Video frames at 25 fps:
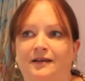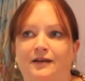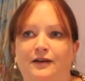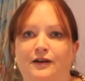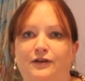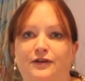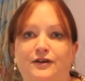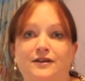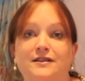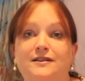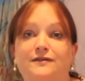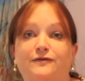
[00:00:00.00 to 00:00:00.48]

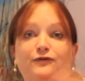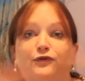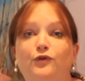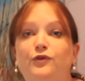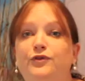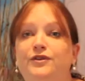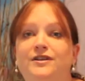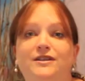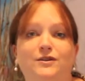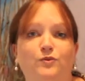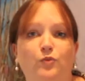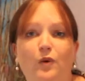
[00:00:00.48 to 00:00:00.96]
a
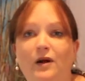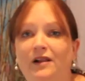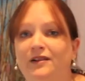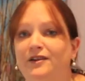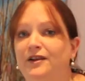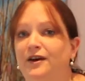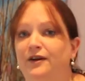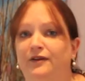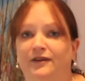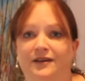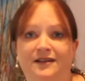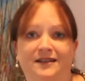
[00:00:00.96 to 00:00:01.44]
flaw that is well
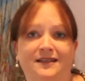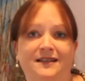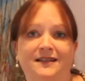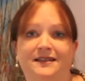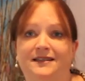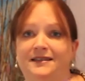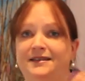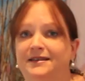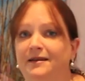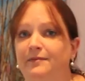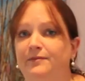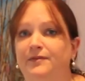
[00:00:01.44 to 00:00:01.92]
known. This
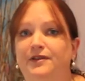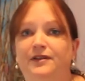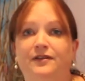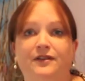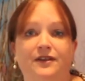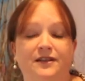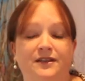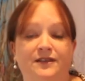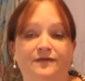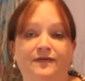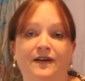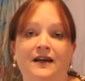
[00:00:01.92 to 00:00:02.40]
is something
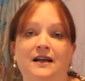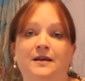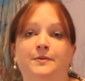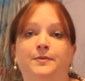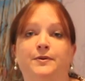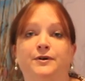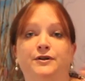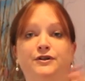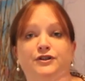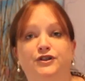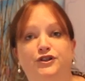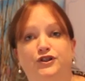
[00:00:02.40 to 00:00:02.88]
the
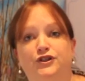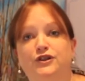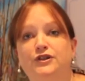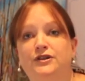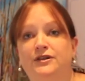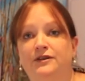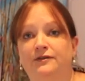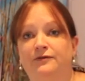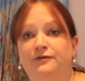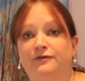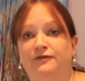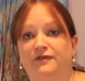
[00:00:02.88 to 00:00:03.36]
developers
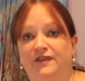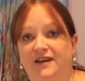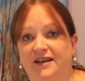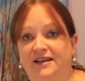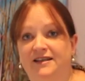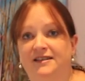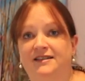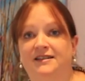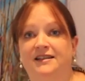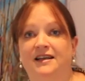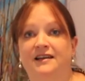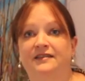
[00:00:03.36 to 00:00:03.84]
should have
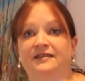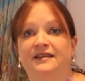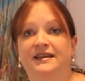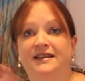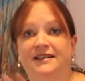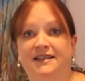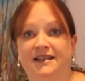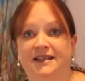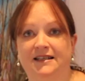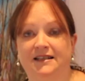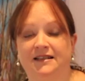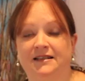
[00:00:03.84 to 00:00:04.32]
fixed and
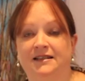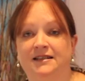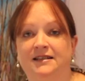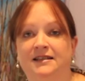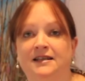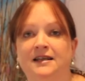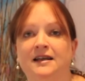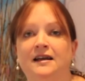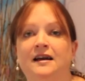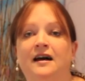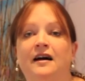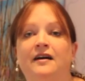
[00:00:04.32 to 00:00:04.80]
they
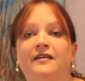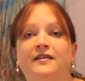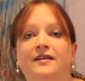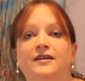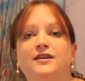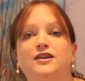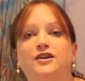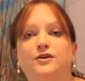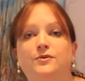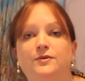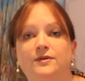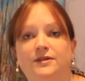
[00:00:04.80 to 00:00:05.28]
didn't. And
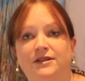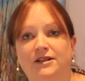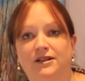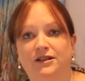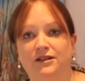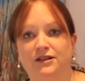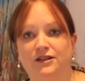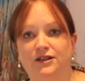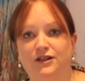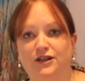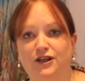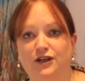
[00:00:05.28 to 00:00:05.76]
then you as a
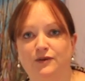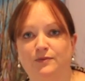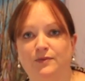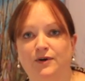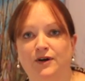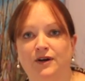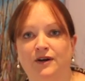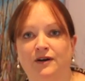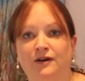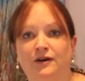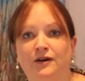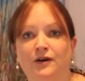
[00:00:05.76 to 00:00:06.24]

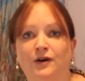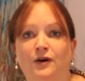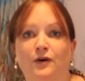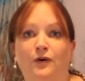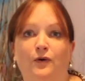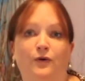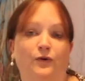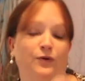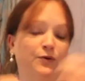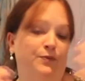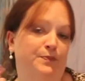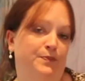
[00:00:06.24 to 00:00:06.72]
consumer
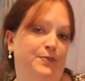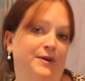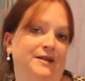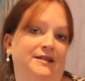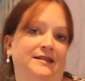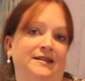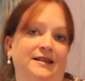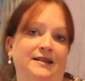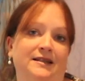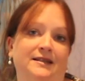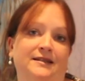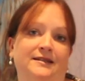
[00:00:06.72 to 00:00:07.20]
or a
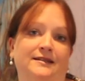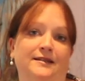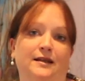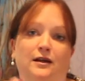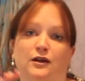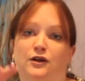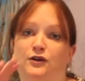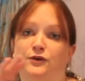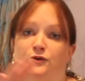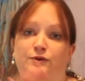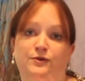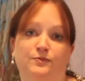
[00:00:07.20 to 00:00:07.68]
business
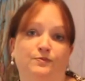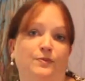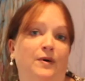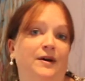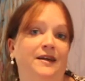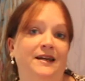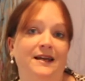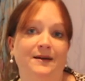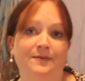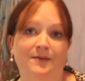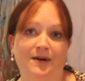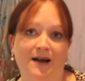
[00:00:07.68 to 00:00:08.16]
lose
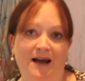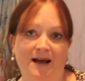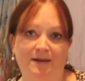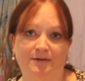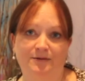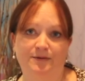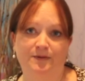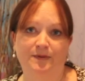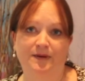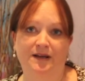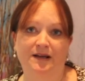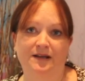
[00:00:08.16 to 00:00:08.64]
money
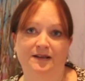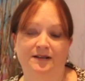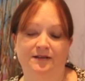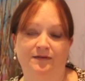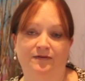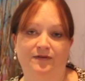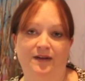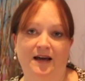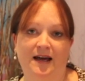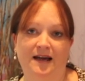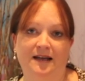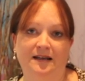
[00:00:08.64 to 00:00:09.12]
perhaps because
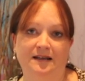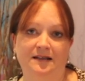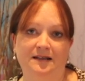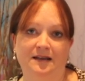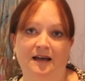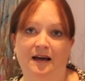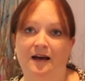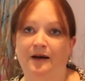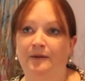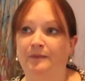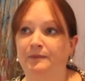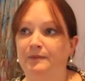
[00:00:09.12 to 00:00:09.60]
of that,
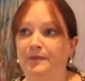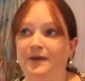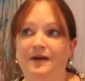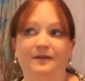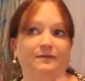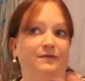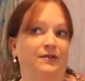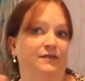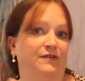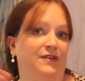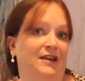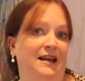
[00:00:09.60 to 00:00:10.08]

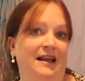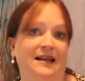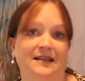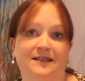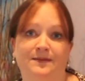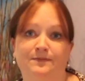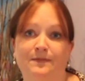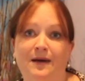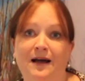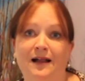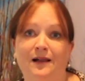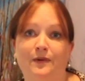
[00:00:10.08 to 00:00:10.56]
if it
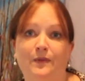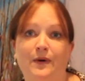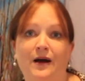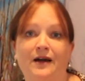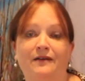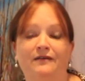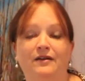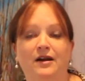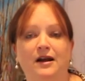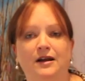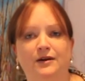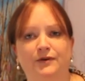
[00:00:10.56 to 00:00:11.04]
lets
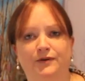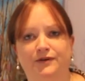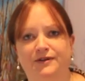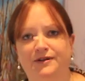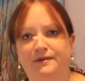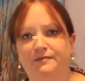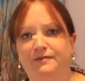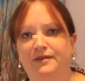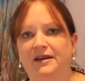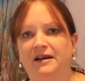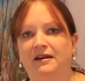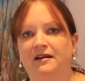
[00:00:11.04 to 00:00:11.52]
malware in or
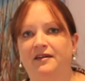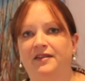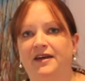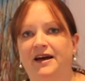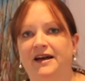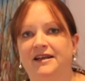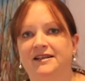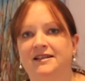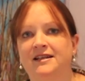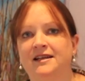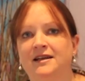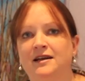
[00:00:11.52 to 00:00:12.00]
something like
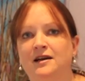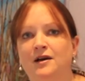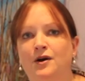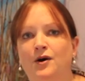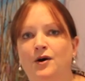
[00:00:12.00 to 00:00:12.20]
that.